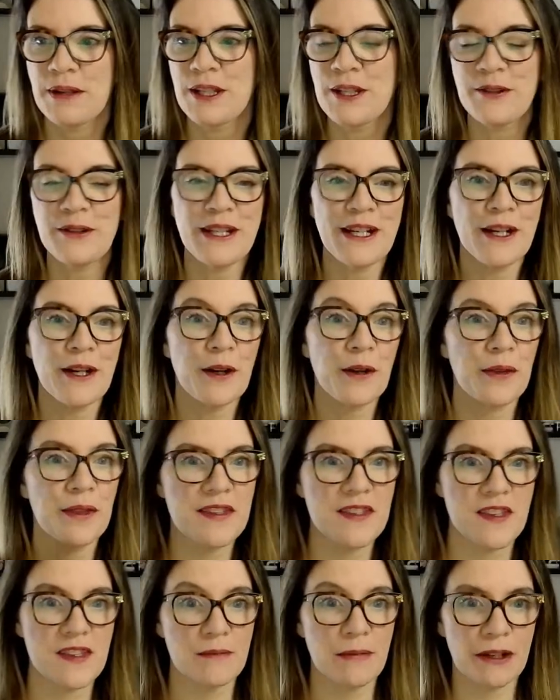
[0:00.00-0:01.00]
Happy New Year.
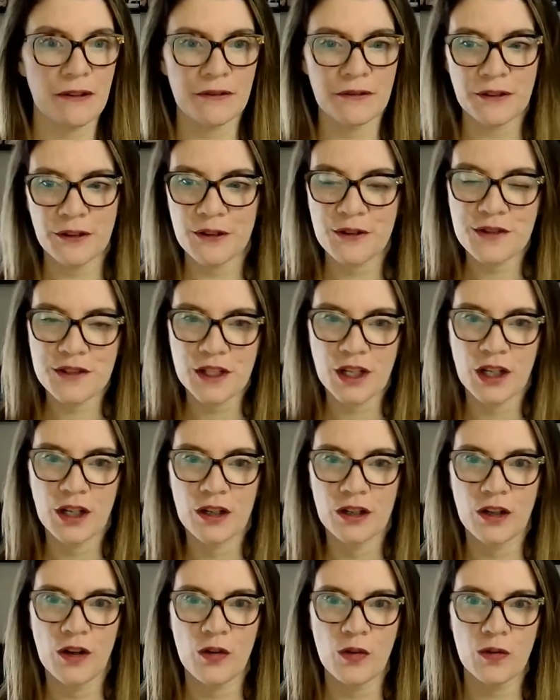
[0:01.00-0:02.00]
This is my first
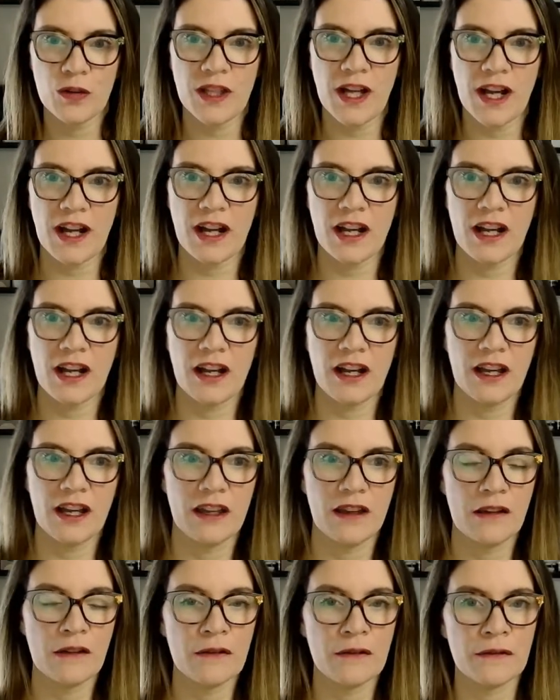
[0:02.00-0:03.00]
go
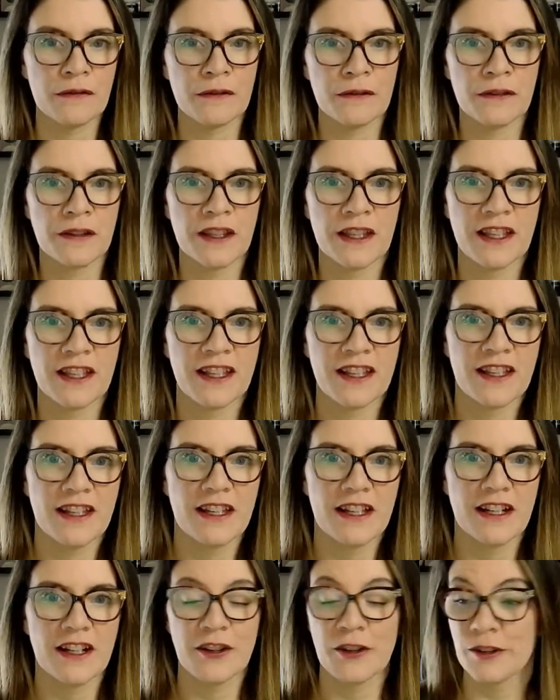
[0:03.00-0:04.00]
live
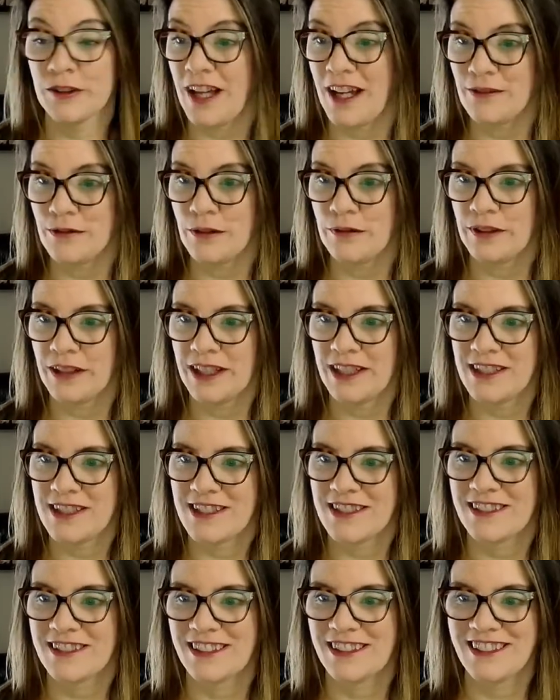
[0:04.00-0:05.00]
or live
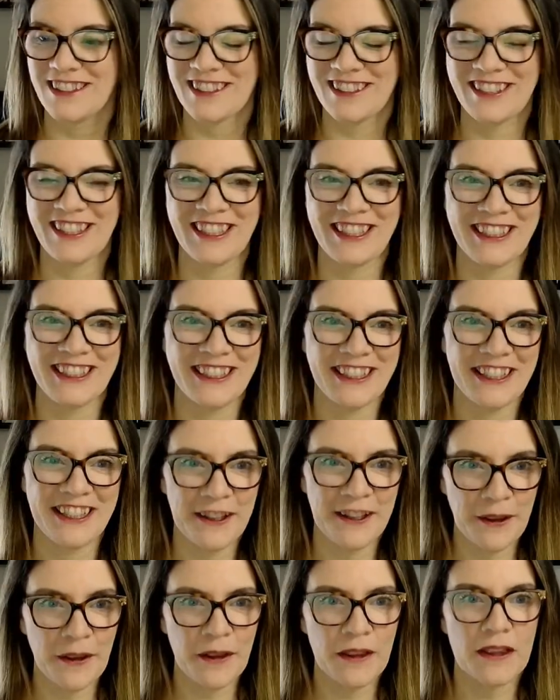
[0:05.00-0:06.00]
event since
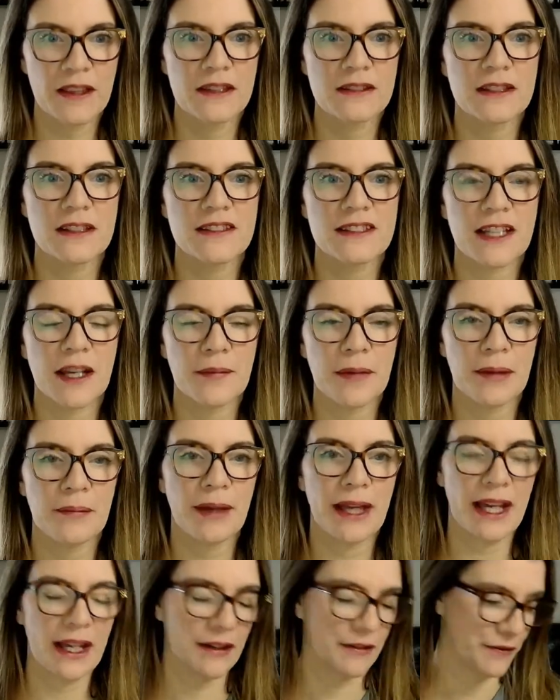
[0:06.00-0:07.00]
coming
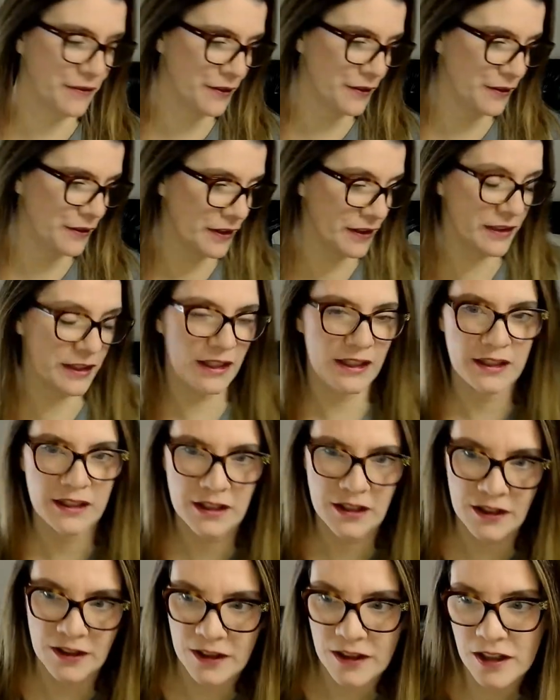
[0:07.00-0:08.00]
back for the
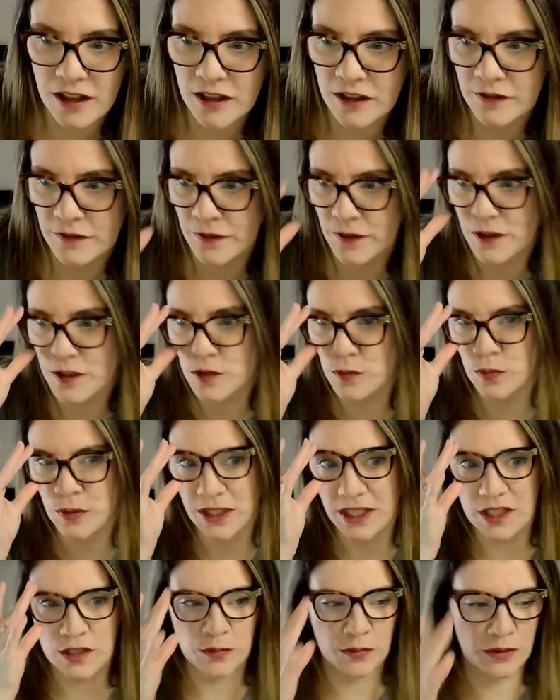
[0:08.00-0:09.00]
year for
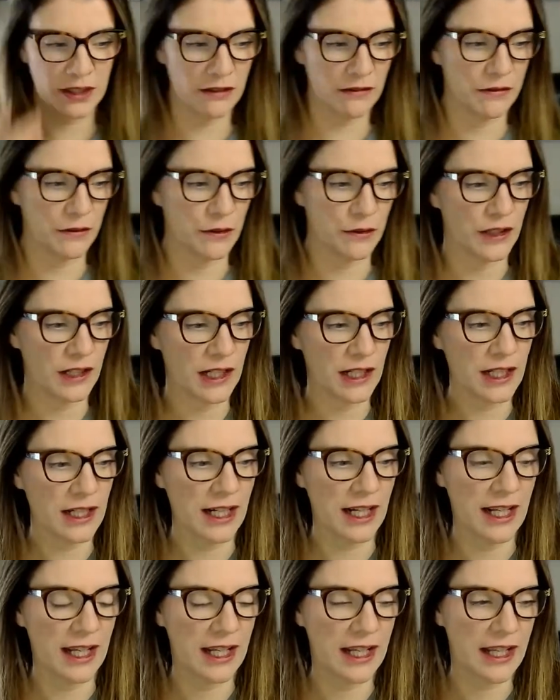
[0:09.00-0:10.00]

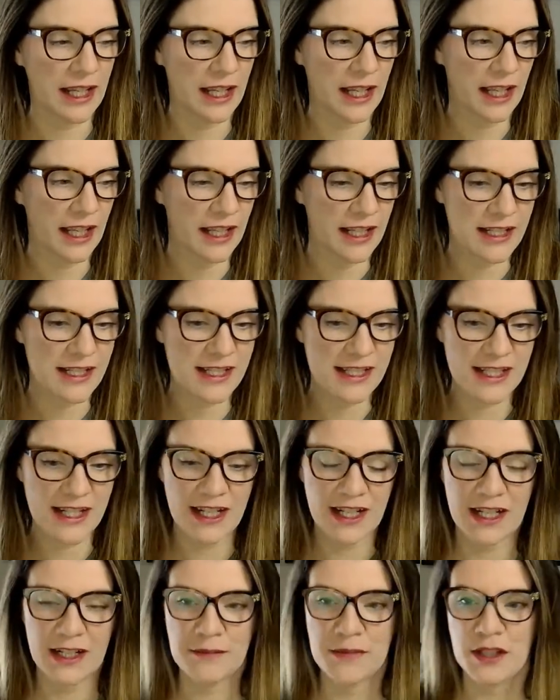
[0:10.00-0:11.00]
2024, and
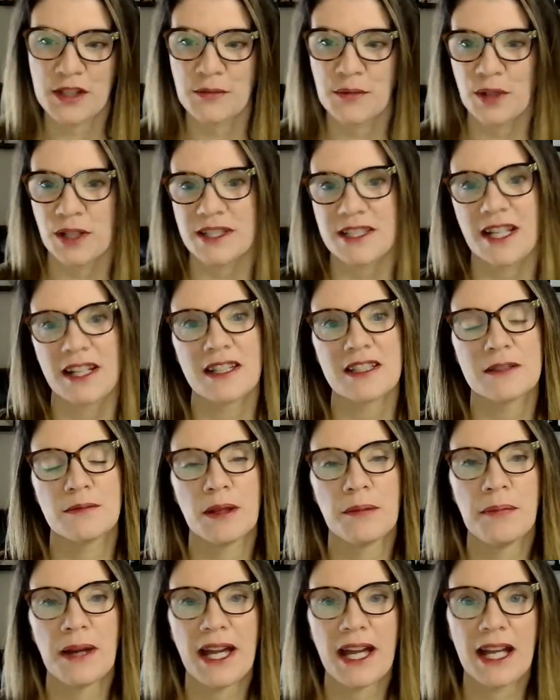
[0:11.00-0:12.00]
I'm super excited to
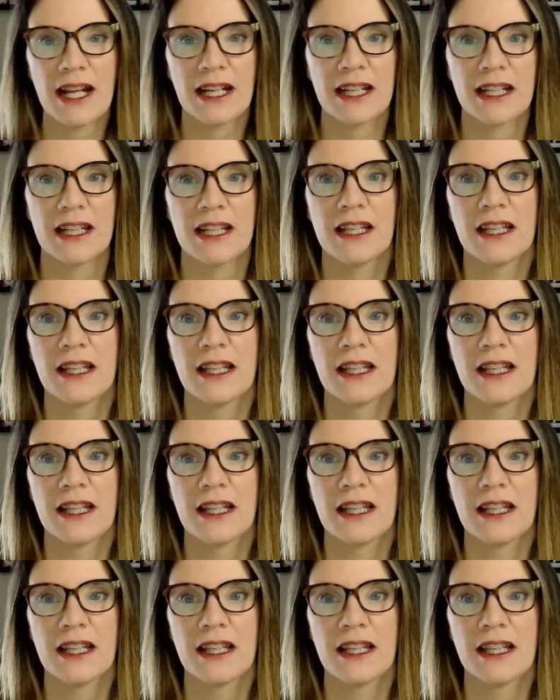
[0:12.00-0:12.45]
be back.